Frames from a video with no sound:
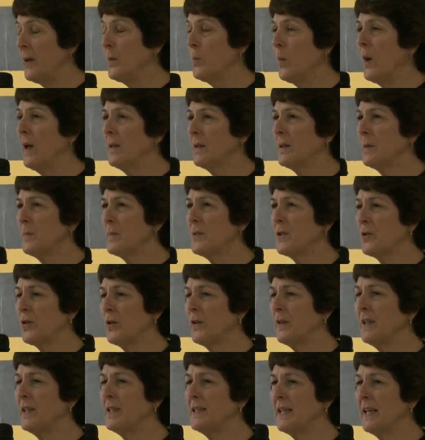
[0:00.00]
and welcome
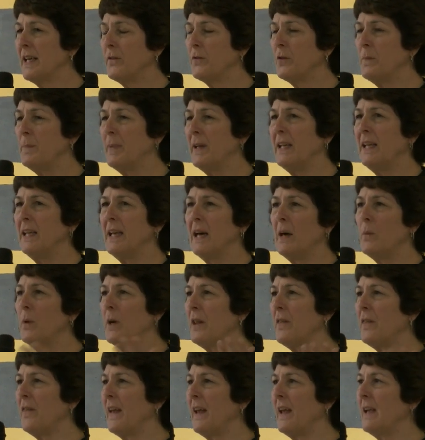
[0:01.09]
certainly to everybody. I
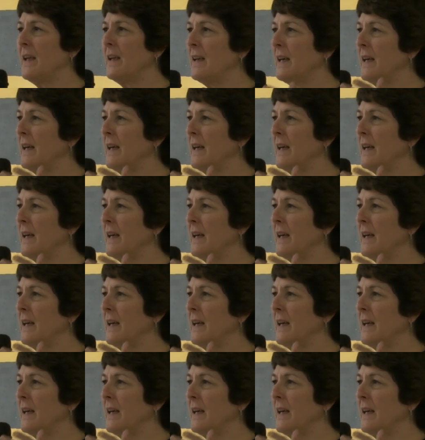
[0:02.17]
want to thank